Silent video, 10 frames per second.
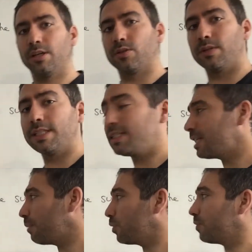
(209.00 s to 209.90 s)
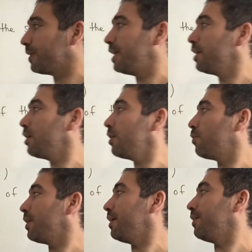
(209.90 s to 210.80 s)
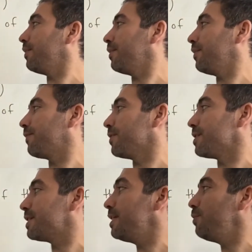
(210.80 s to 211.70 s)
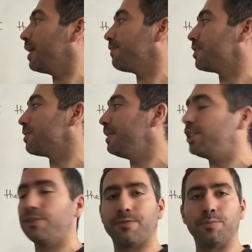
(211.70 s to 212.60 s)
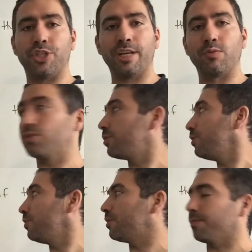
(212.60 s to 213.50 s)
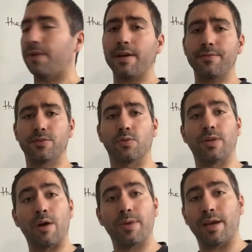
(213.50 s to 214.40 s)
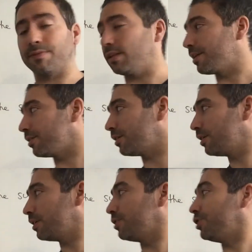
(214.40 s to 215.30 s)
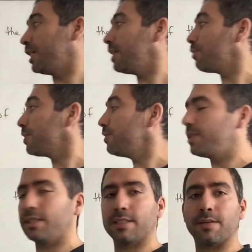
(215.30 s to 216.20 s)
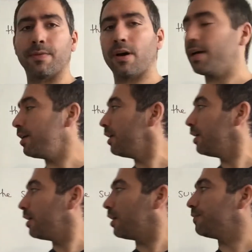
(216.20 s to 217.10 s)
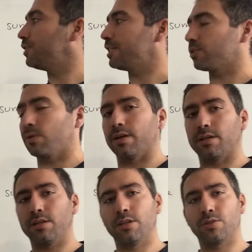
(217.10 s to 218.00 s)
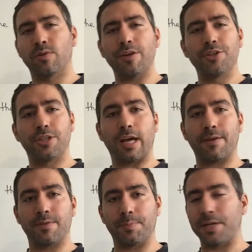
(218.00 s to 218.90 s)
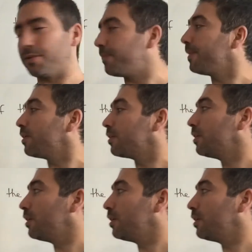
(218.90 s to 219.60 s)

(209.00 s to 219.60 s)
So in this example over here, for C, we have the summation from j equals 2 to 5. So now we have the letter j that we're using instead of I of j squared. So now you should have a better feel